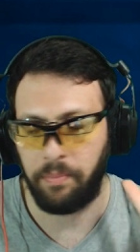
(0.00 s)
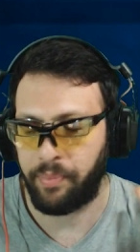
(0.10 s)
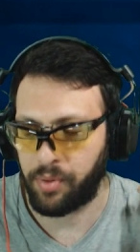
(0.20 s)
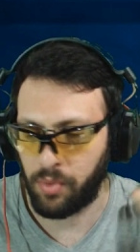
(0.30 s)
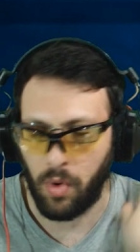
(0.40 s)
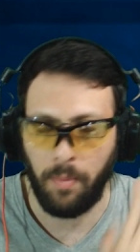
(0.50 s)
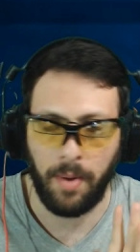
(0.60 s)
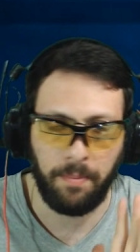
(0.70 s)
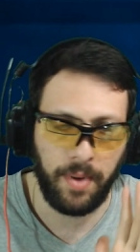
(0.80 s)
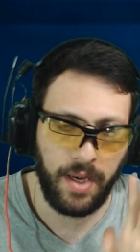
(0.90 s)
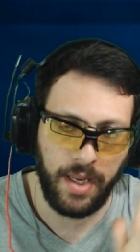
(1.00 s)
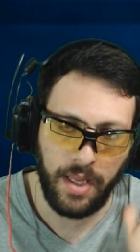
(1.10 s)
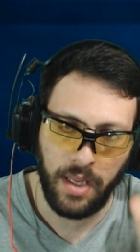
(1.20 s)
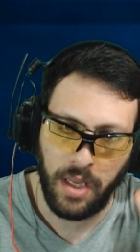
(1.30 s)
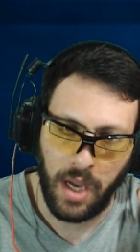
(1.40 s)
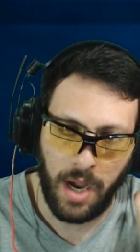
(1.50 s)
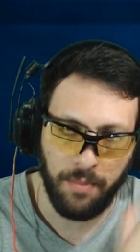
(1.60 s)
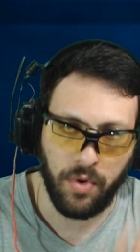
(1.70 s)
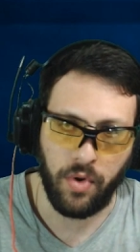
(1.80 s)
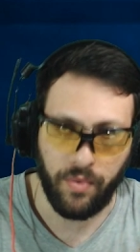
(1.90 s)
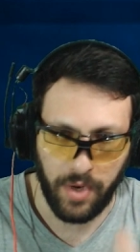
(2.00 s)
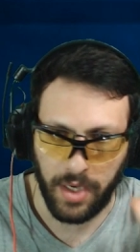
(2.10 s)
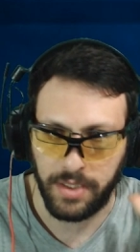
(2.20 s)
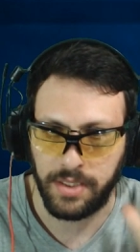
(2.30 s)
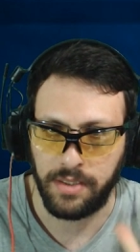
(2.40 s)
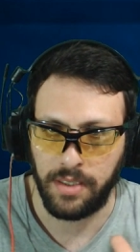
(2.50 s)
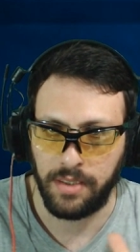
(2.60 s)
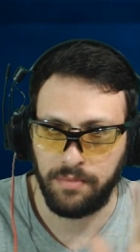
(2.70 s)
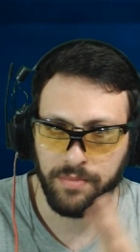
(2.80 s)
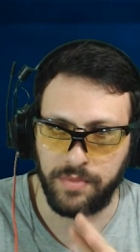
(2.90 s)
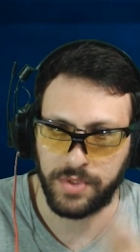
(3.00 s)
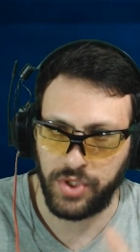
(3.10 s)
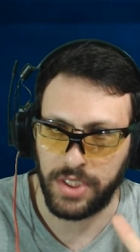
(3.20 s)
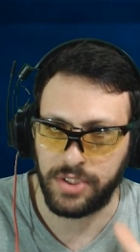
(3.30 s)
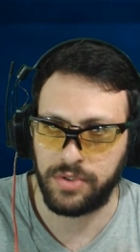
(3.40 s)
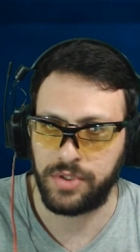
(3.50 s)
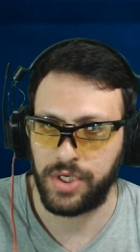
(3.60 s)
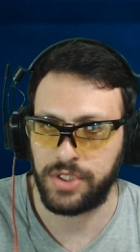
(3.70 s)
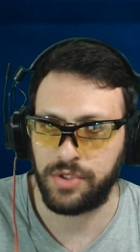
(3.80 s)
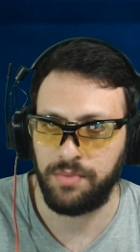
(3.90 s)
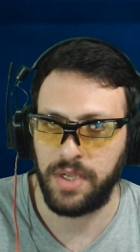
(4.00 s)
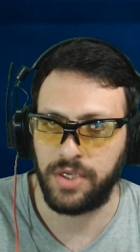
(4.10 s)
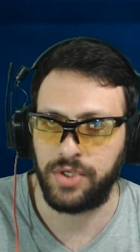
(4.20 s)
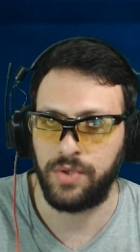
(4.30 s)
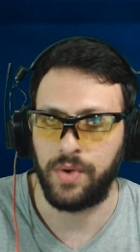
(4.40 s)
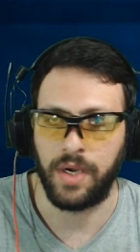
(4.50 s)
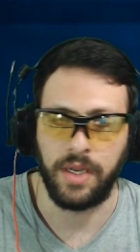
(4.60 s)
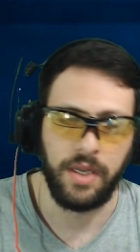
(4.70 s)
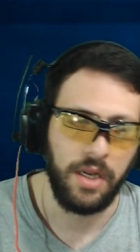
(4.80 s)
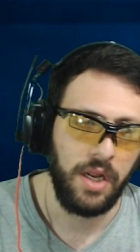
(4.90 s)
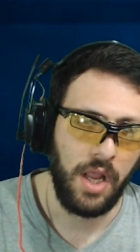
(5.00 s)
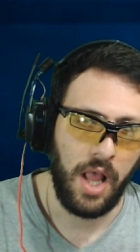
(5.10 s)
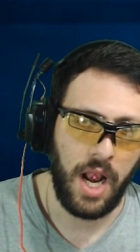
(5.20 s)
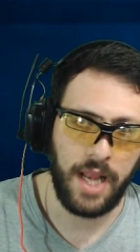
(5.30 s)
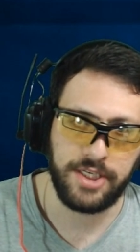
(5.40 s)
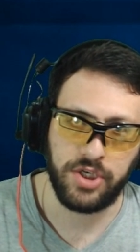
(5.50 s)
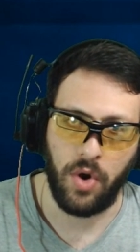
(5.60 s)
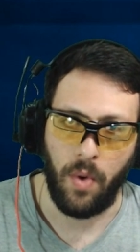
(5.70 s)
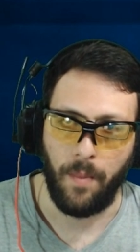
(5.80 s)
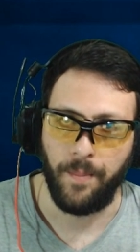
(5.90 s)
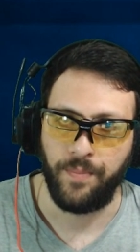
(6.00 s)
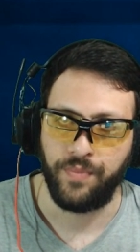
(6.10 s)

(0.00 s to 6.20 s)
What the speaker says: Probably I'm correct, just to make sure. Let's go.